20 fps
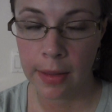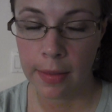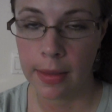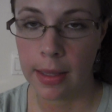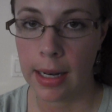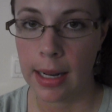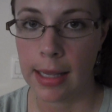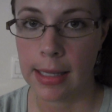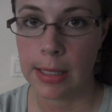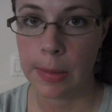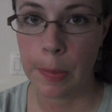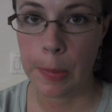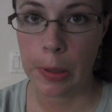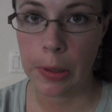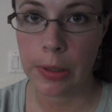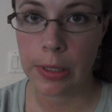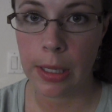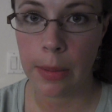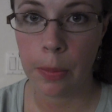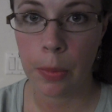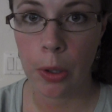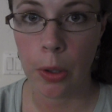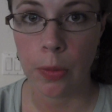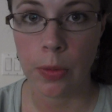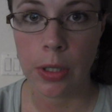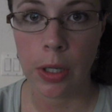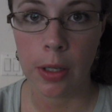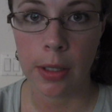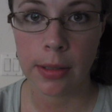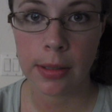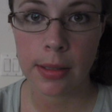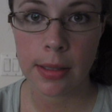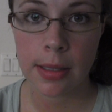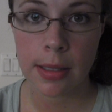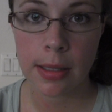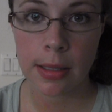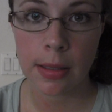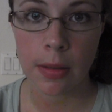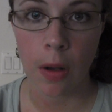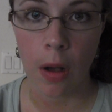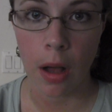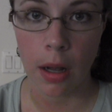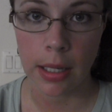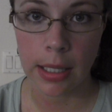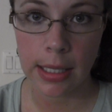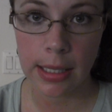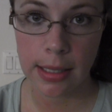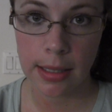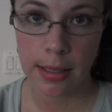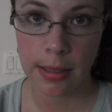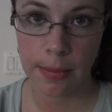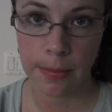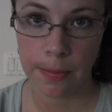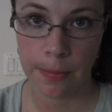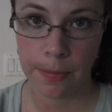that has built up protons on it.